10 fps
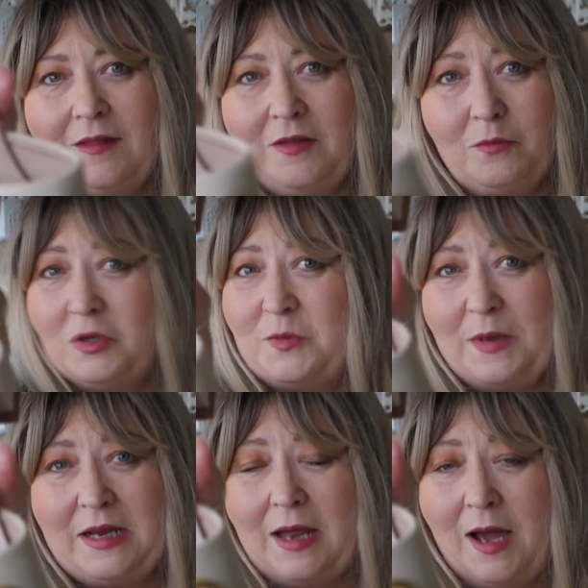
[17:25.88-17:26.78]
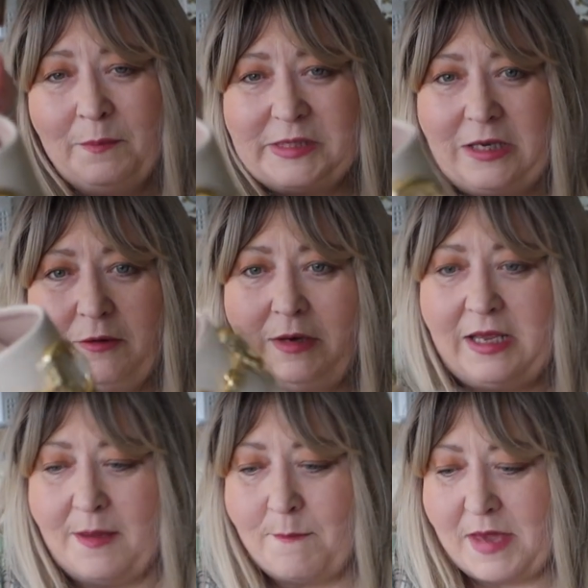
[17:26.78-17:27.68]
That would have been
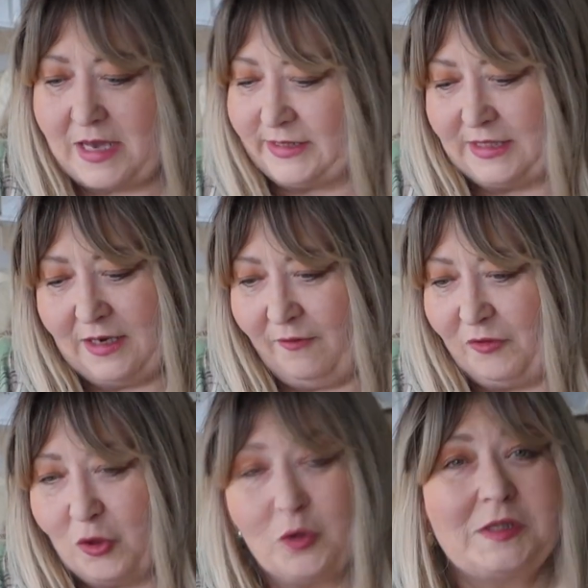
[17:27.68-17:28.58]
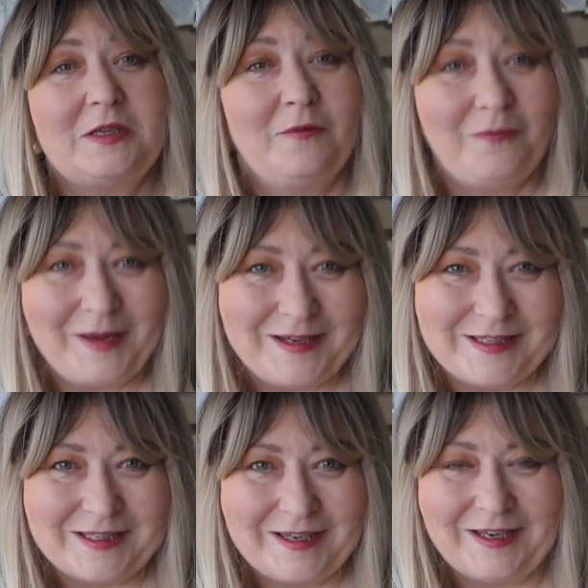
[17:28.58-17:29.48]
absolutely amazing if they just
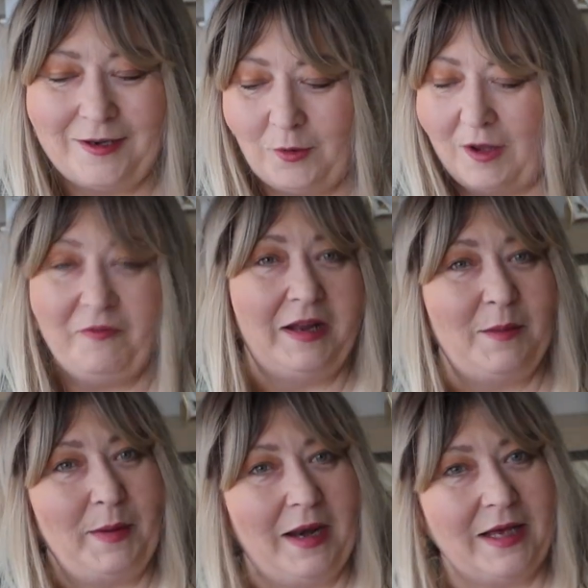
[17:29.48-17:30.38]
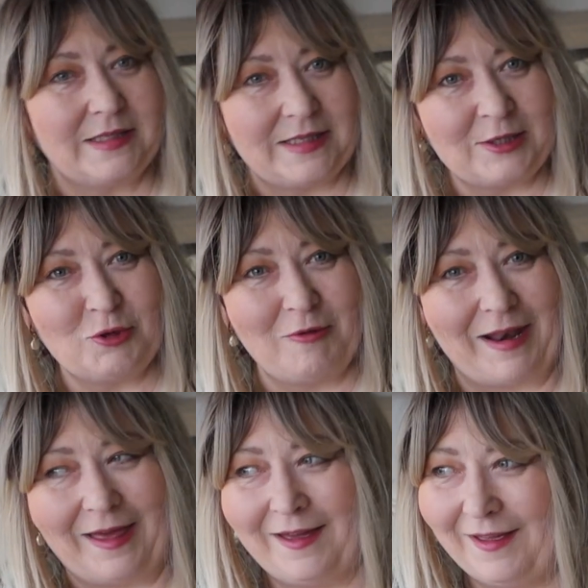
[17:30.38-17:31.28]
fit. You know, I feel a bit like
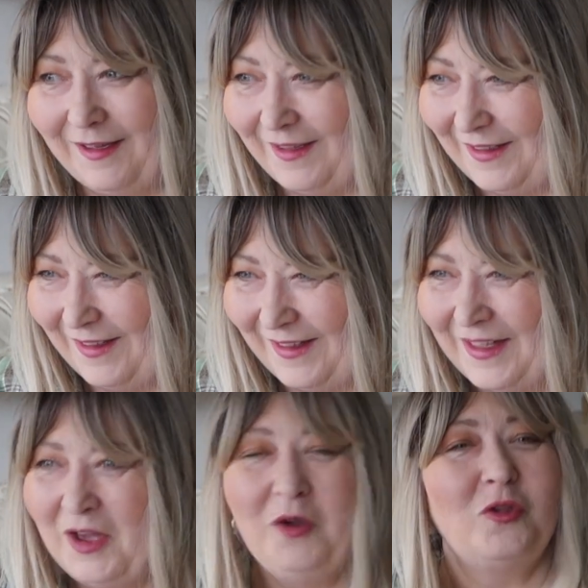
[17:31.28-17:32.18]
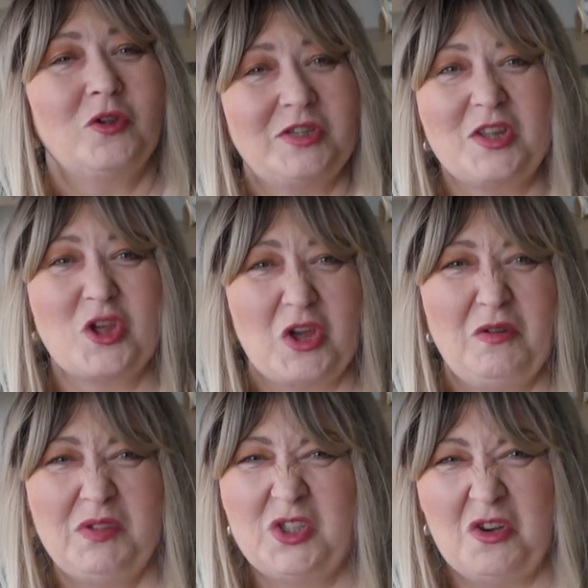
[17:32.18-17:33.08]
Cinderella. Just the
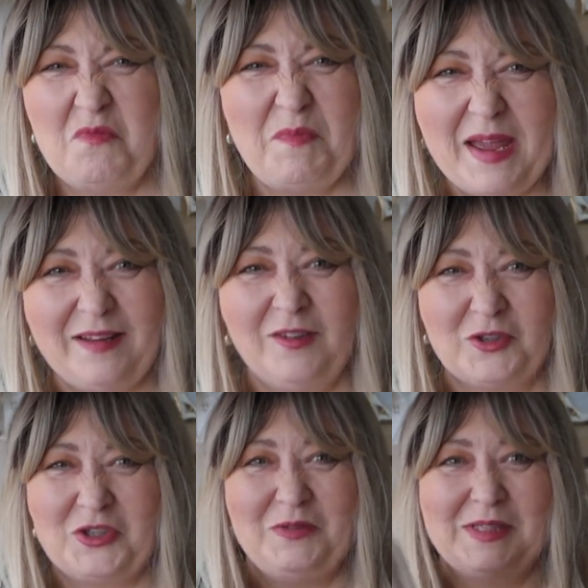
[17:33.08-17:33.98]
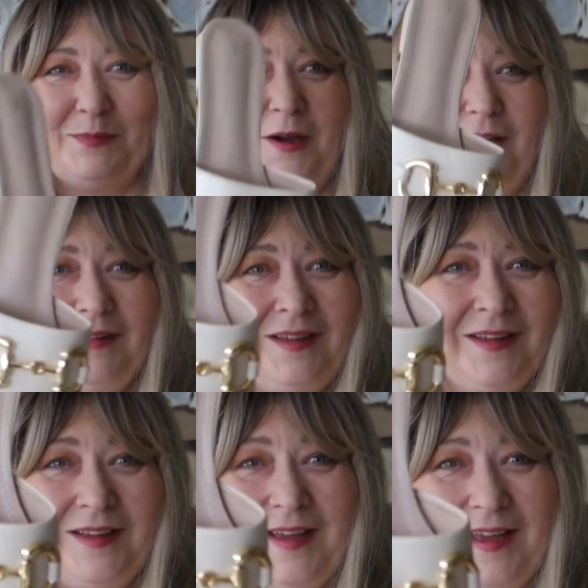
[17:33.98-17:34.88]
shoes too big, not too small.
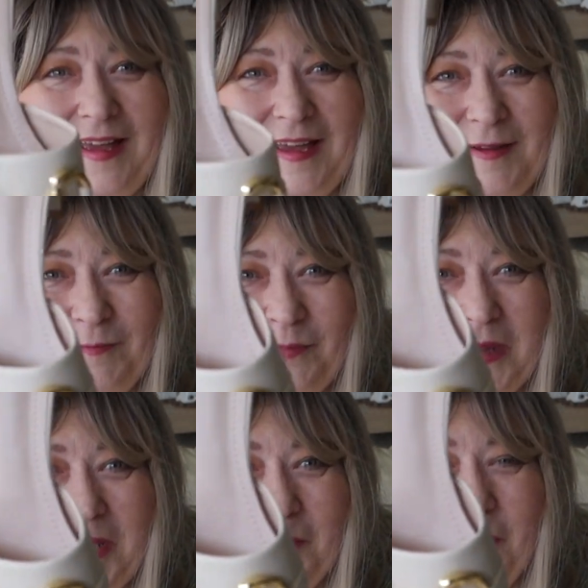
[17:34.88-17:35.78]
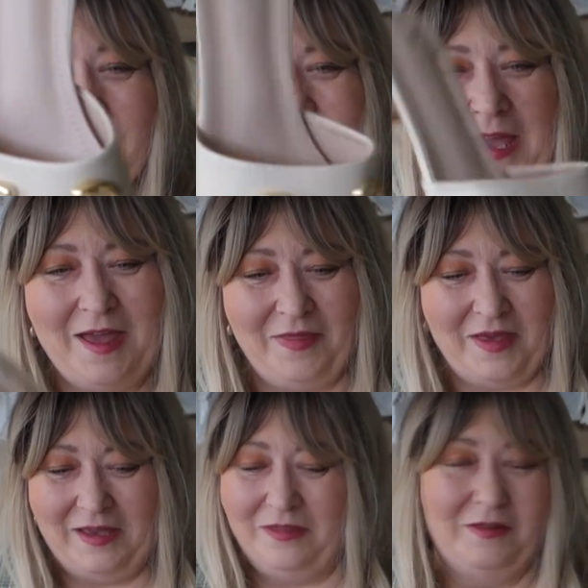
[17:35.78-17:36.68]
Um... But yeah,
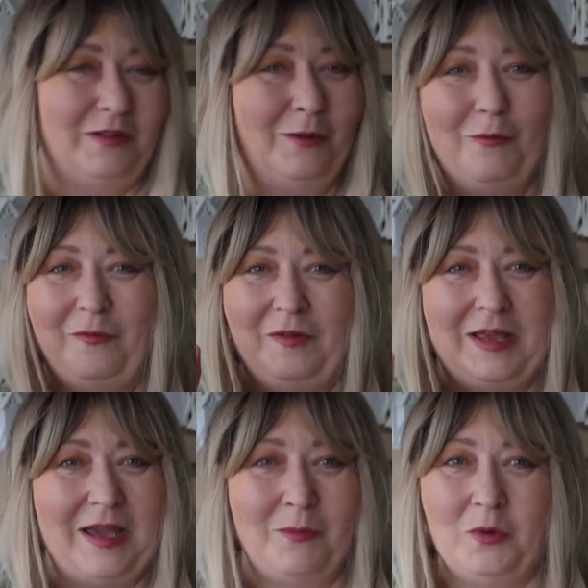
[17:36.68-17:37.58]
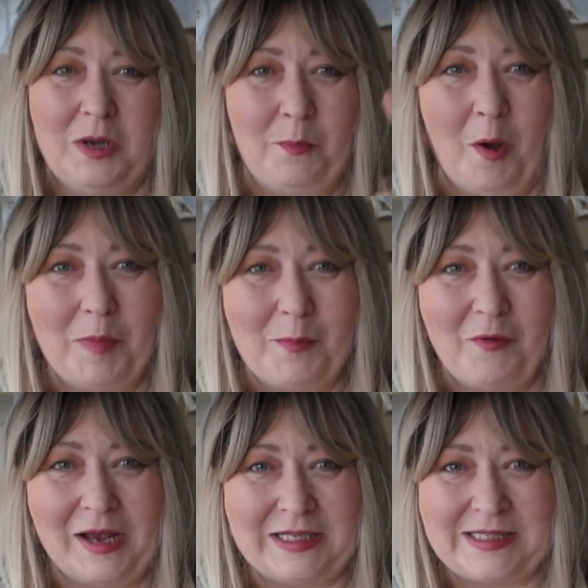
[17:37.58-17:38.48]
they, they're lovely. I'm going to pop the
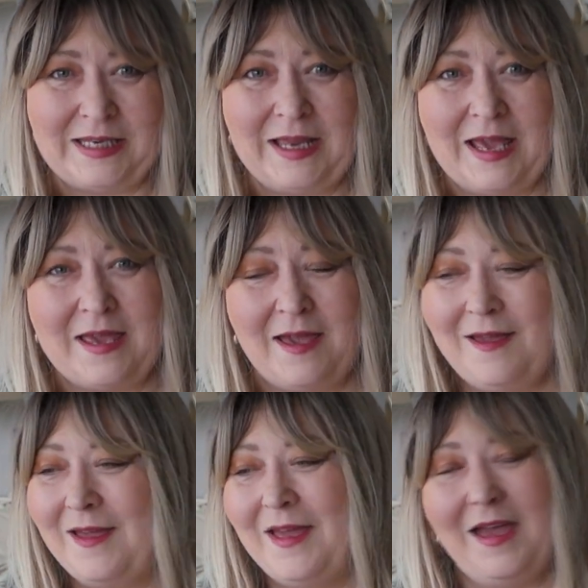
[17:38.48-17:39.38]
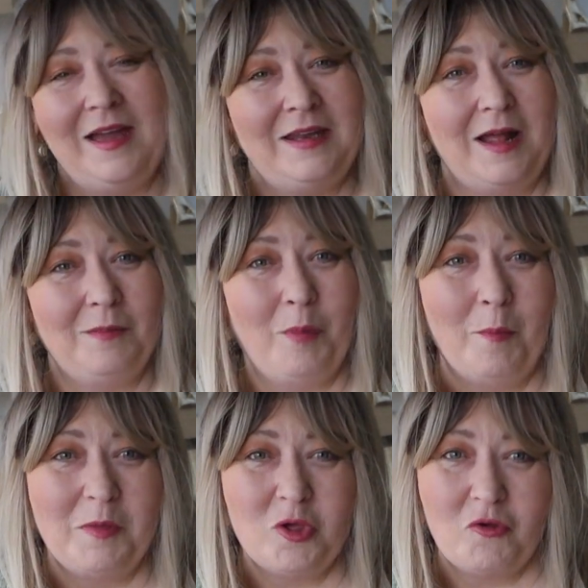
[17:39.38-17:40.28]
price in here, and I'll
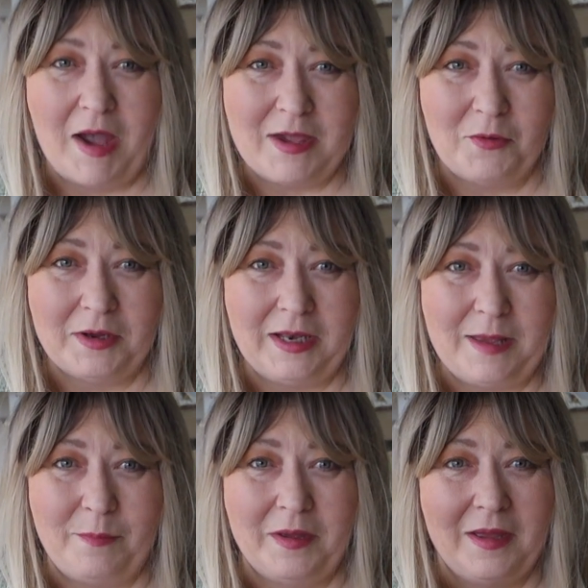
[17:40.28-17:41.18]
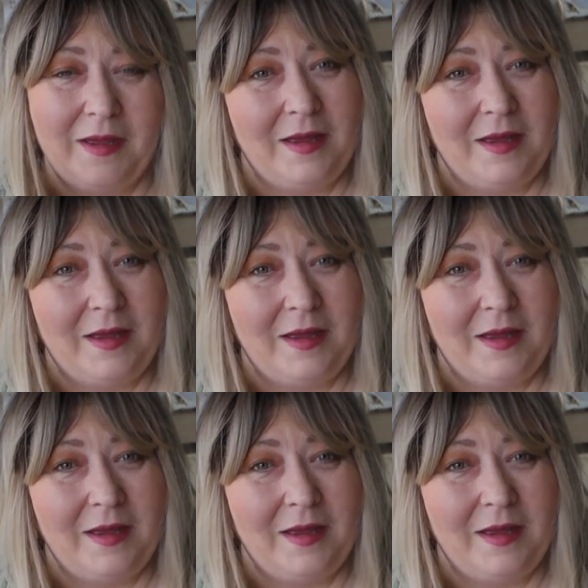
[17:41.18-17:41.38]
pop the try on clip